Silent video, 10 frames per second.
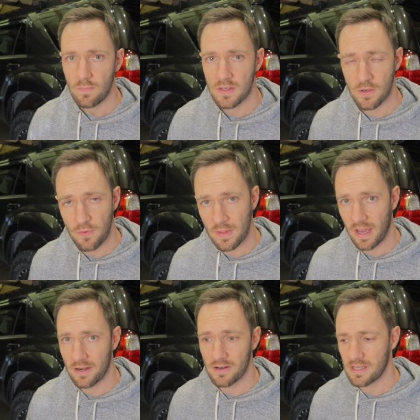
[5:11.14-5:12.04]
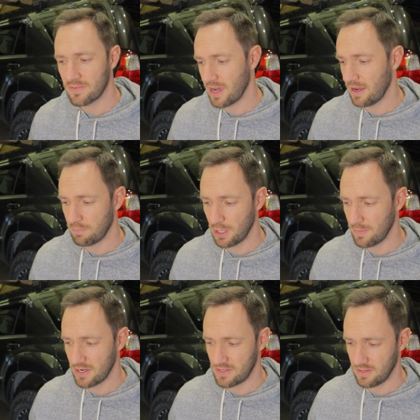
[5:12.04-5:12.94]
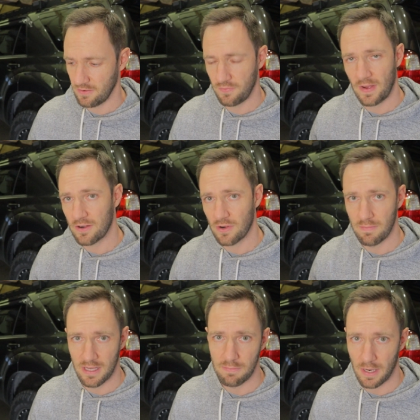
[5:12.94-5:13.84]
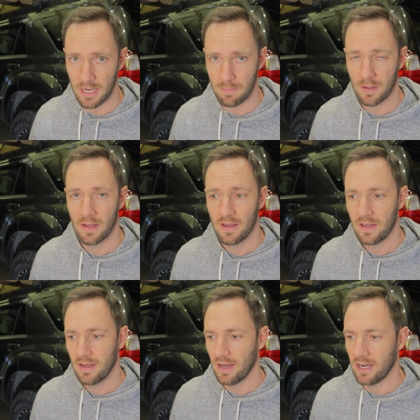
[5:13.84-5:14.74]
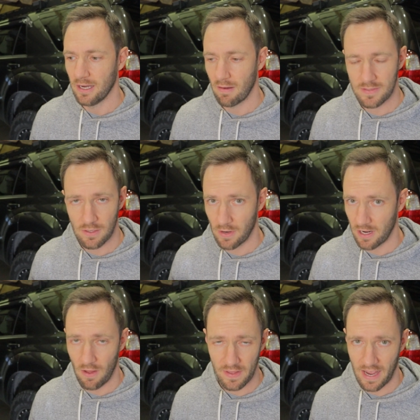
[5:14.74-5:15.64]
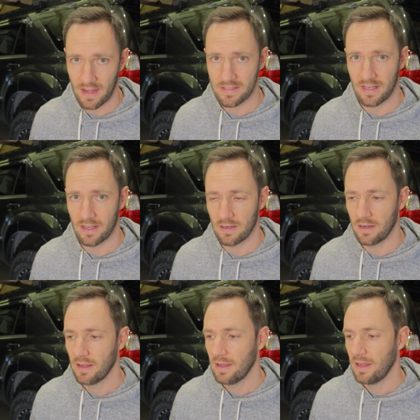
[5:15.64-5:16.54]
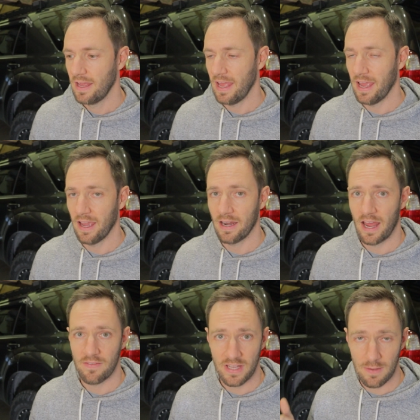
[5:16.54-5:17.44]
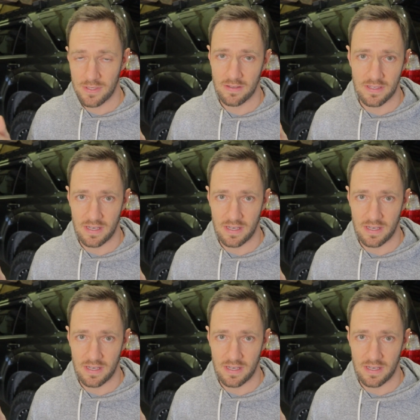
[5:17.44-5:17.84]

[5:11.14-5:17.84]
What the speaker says: So from the headers, I've got pretty much the factory mid pipe. I'm still running all the cats again. And I have a Gibson